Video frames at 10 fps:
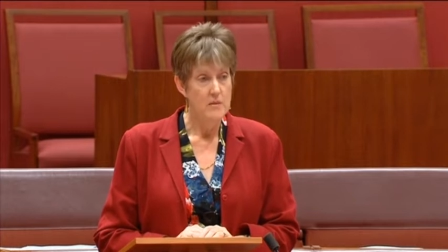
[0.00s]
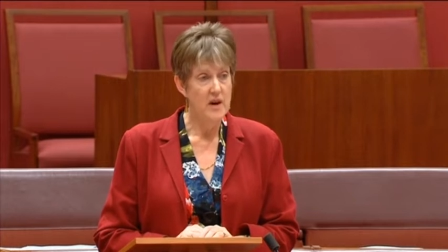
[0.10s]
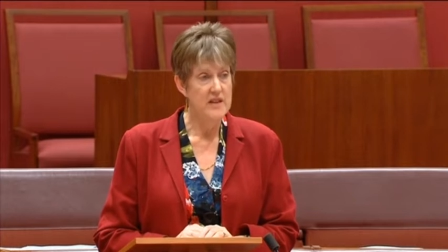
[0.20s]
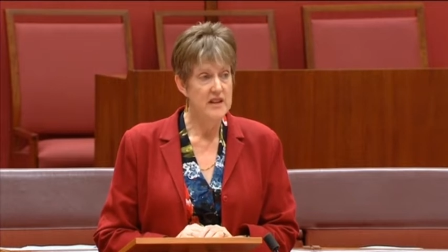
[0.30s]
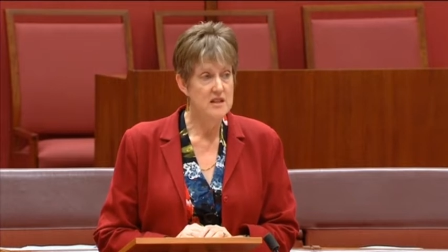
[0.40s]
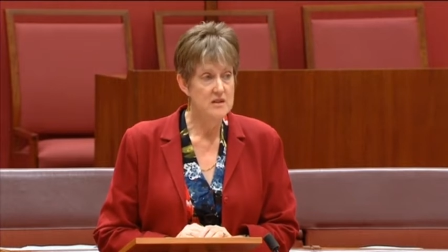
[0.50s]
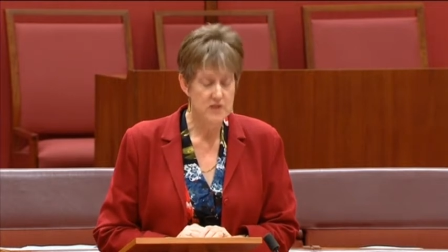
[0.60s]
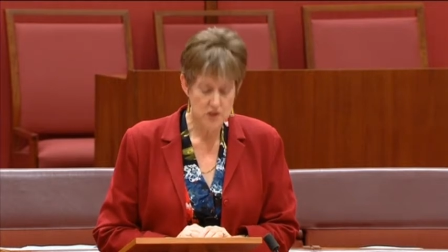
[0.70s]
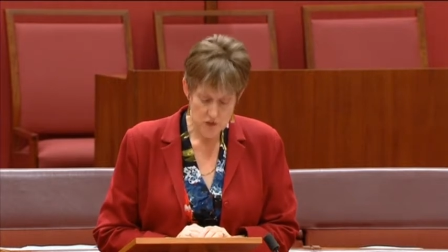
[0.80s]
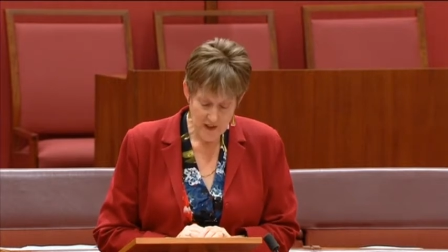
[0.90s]
By the end of
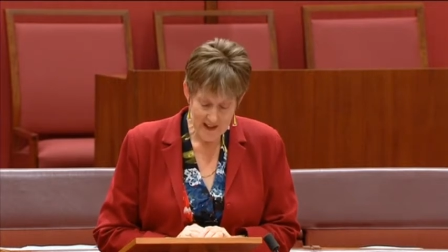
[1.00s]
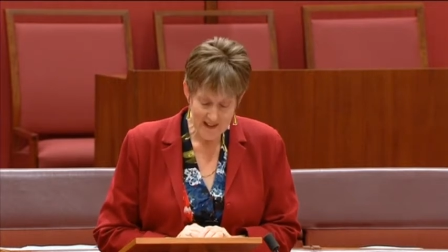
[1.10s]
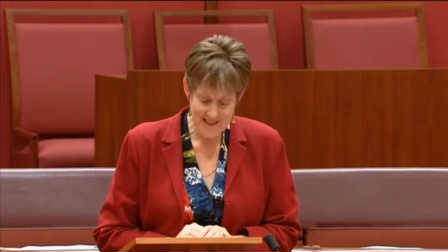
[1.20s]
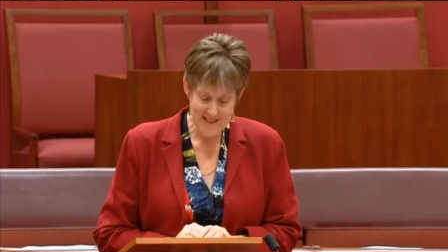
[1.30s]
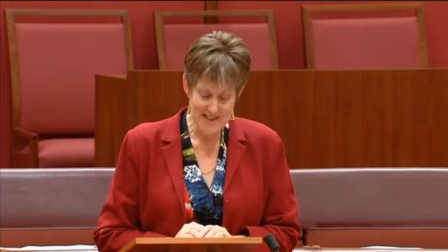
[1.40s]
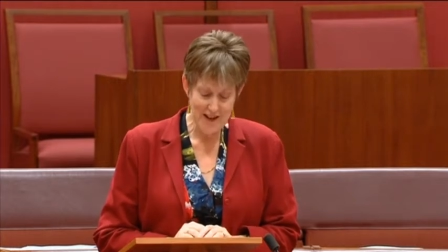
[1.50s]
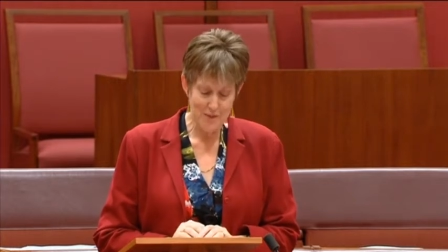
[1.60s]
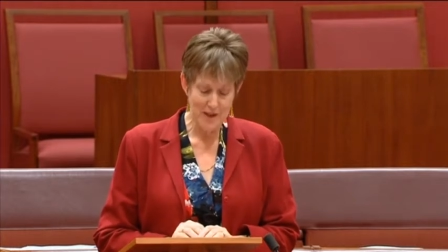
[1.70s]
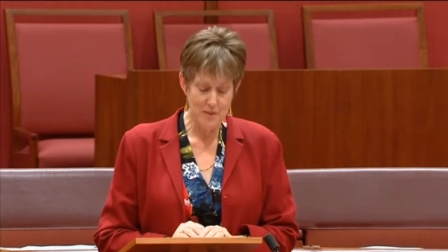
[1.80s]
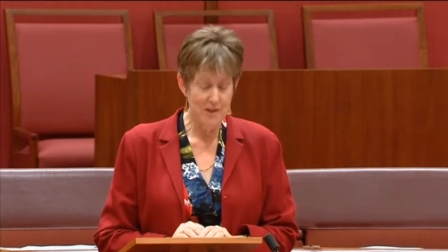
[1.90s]
the trek, these young
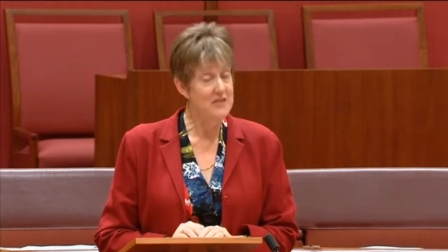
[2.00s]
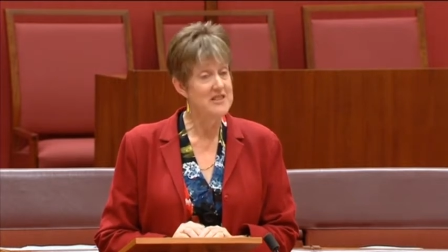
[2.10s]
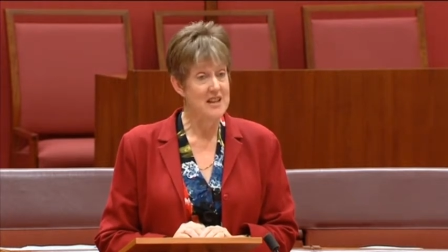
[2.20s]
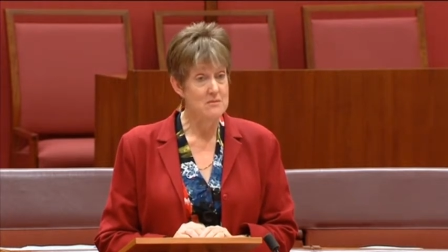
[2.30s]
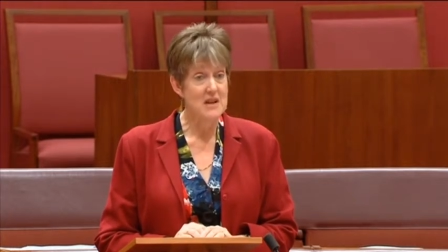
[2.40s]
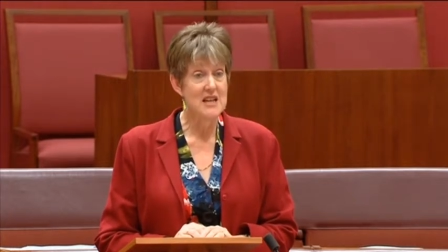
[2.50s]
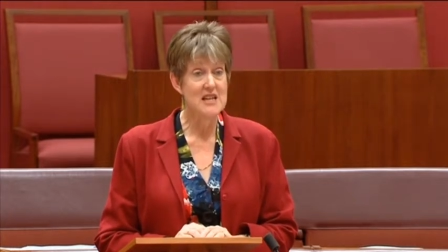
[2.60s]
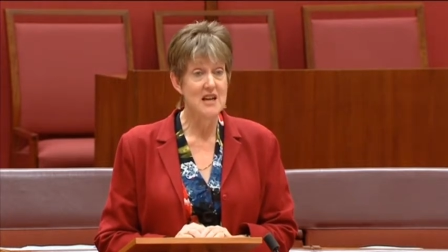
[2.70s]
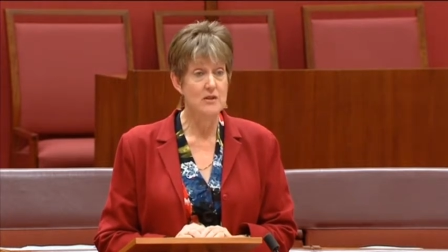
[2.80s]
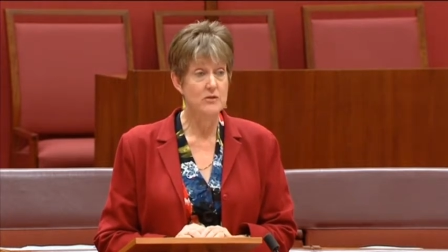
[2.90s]
people have done
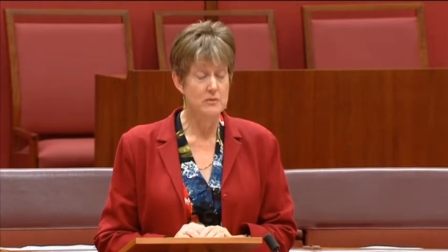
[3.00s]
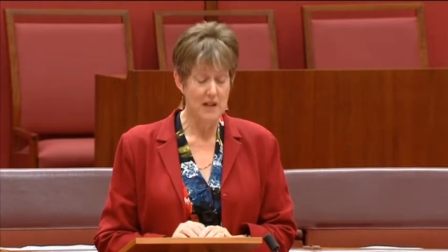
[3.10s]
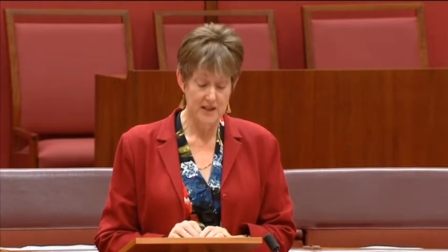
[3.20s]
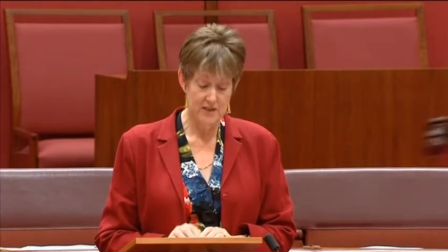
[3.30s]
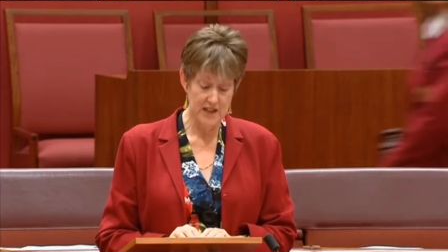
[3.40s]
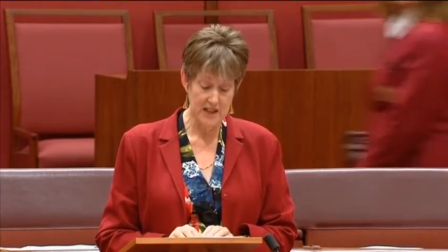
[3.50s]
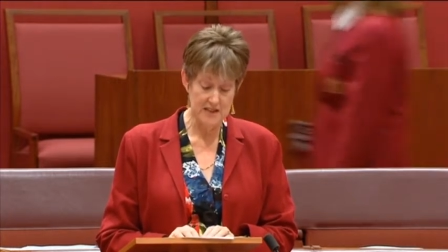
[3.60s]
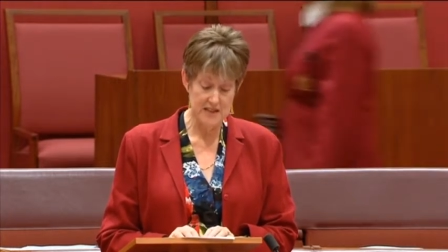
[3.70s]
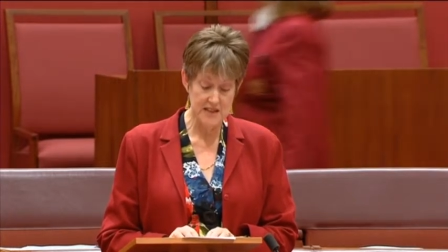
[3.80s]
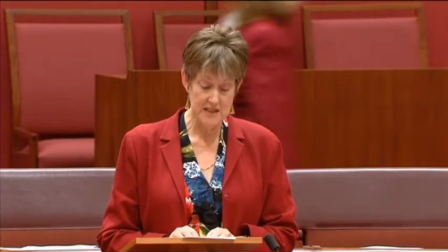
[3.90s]
many unfamiliar
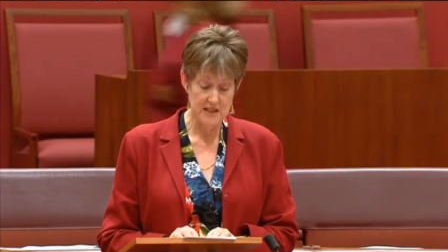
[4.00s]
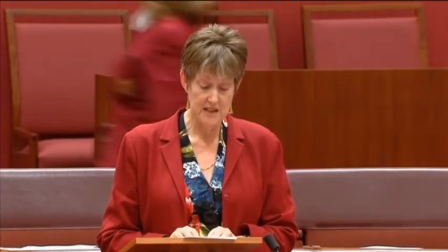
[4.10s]
things,